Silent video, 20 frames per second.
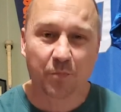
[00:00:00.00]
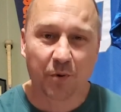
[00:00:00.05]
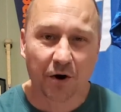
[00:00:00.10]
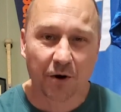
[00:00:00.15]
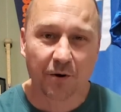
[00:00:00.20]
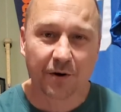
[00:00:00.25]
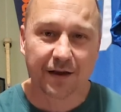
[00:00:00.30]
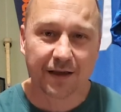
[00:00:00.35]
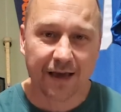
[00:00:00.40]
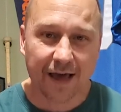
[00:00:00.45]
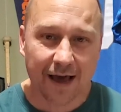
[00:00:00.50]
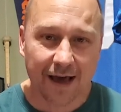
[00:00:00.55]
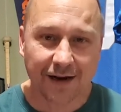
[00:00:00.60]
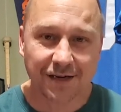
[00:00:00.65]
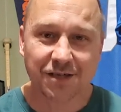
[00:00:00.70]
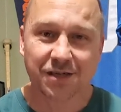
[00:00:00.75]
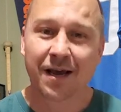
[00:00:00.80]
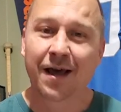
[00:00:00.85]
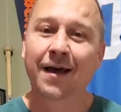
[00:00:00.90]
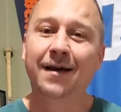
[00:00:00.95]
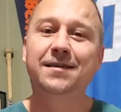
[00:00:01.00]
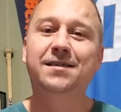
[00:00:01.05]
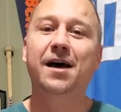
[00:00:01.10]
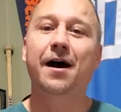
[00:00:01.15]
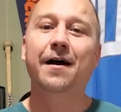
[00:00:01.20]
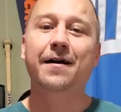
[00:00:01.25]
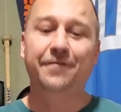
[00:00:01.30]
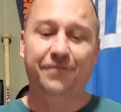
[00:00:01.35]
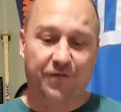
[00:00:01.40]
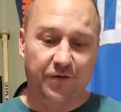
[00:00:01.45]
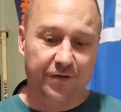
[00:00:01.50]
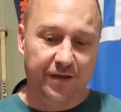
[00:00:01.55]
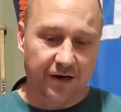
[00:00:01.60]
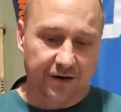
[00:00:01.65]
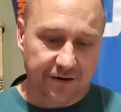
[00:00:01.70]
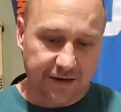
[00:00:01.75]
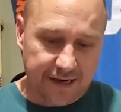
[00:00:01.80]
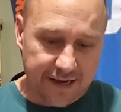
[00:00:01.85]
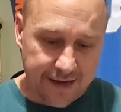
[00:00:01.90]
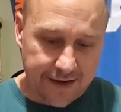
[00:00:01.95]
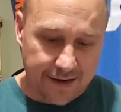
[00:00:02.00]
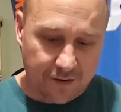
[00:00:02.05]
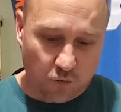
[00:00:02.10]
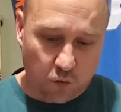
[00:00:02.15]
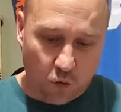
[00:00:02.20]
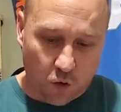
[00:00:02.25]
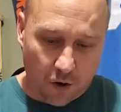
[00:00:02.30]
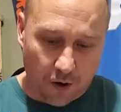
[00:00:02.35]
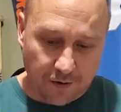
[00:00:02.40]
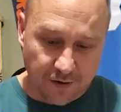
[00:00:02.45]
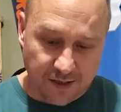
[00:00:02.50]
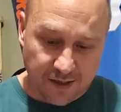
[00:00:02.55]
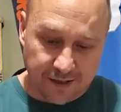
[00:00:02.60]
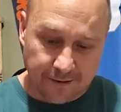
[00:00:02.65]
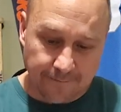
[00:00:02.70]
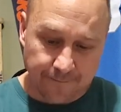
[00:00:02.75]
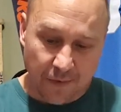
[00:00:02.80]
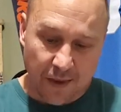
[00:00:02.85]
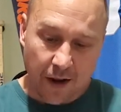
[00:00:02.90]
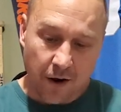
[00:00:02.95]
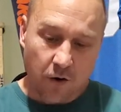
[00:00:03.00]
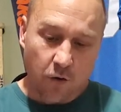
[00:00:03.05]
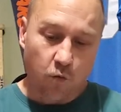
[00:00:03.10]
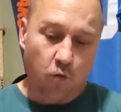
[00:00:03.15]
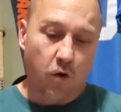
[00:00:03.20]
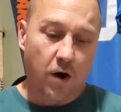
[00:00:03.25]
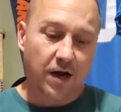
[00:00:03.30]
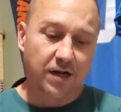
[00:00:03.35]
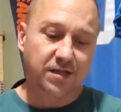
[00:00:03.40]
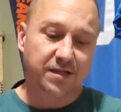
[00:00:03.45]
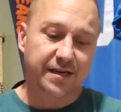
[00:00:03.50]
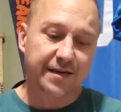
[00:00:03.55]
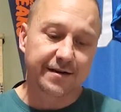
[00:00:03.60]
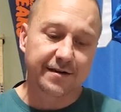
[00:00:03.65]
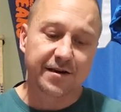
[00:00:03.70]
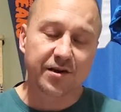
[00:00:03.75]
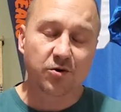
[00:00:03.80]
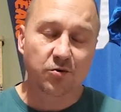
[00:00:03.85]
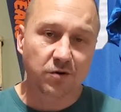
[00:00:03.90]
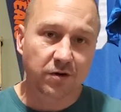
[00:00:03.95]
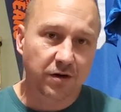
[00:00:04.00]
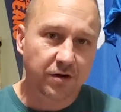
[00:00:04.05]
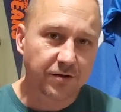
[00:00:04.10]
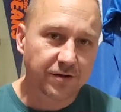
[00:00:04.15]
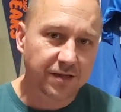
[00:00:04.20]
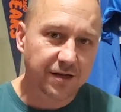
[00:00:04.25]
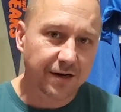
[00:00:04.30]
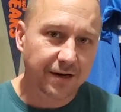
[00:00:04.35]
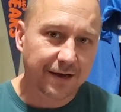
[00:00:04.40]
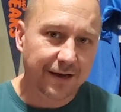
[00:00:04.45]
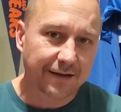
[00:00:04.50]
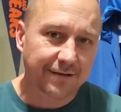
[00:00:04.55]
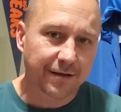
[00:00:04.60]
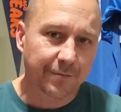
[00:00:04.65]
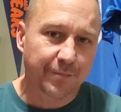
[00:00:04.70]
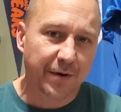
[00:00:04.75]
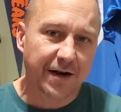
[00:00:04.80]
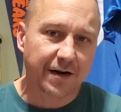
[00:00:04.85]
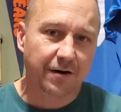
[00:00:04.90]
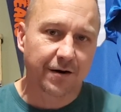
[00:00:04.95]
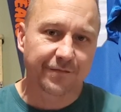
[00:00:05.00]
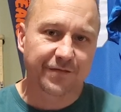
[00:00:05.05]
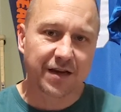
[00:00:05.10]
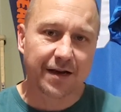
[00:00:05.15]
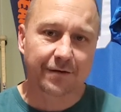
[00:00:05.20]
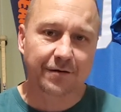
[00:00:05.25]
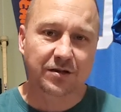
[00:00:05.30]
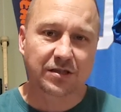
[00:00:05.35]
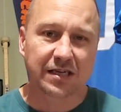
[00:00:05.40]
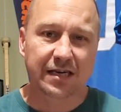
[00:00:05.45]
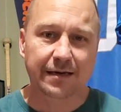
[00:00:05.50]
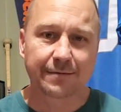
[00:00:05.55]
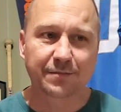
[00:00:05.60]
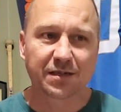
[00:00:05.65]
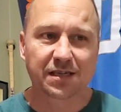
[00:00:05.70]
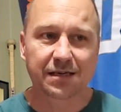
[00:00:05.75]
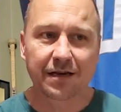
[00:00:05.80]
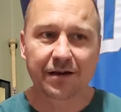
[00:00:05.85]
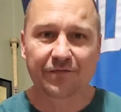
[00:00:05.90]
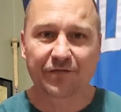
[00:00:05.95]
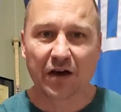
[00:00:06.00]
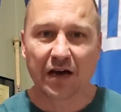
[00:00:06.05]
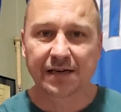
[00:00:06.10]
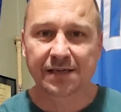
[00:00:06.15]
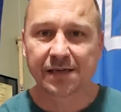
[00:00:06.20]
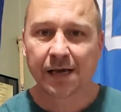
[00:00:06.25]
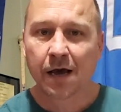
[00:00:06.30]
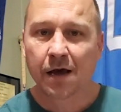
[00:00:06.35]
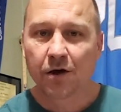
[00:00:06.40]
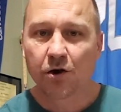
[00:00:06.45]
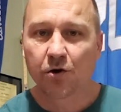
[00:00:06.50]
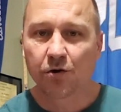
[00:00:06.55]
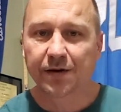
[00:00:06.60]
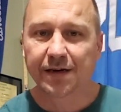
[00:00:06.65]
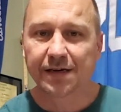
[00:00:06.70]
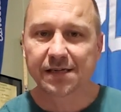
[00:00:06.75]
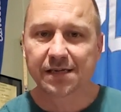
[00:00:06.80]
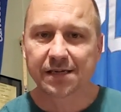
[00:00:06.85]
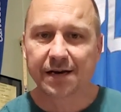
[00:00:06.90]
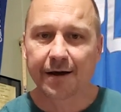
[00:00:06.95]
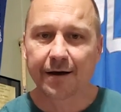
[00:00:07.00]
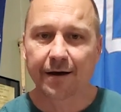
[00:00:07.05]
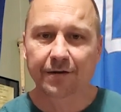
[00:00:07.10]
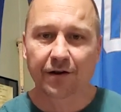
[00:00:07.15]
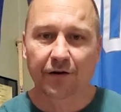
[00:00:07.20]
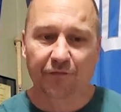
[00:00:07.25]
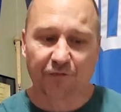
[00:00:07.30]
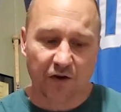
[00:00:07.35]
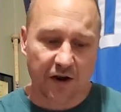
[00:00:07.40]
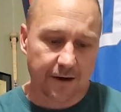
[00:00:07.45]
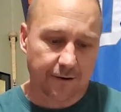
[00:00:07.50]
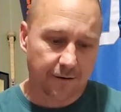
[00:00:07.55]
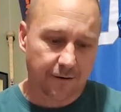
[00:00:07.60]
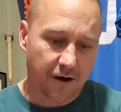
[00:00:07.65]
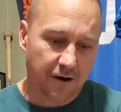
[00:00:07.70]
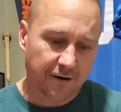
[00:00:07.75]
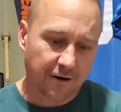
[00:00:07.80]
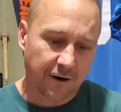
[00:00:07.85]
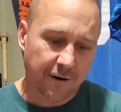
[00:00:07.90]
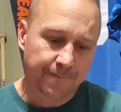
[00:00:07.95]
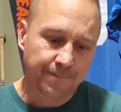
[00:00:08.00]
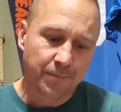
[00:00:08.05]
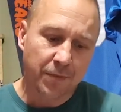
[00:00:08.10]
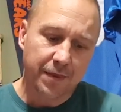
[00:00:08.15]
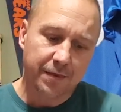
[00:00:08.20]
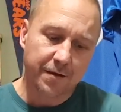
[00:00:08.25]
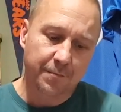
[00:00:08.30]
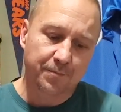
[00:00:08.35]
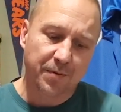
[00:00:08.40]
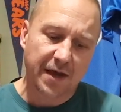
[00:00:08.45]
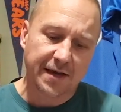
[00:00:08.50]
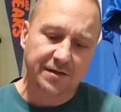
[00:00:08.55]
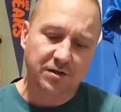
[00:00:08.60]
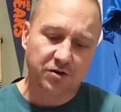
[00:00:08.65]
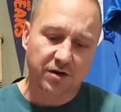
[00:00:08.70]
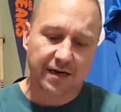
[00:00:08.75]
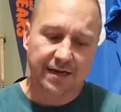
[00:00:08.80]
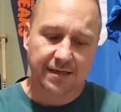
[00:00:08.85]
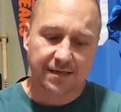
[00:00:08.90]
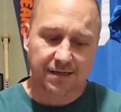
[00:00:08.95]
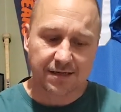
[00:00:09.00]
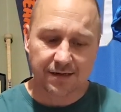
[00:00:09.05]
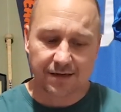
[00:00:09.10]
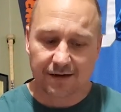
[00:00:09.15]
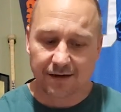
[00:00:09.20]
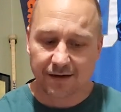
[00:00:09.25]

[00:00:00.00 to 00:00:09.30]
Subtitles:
per catch. Tied for the league worst. Watson, Newton, who's going to get the better of the other team's defense? Who can stay on their feet longer? The Patriots,